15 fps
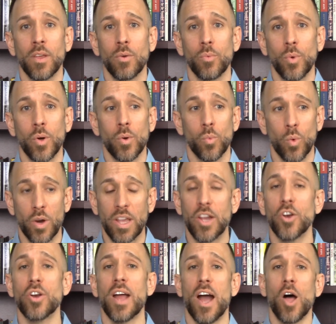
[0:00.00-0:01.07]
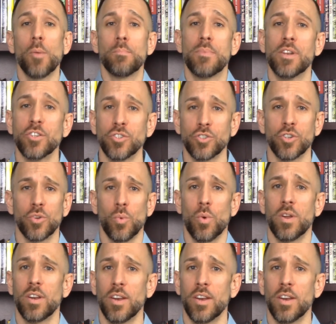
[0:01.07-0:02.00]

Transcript: We're here to help minister to one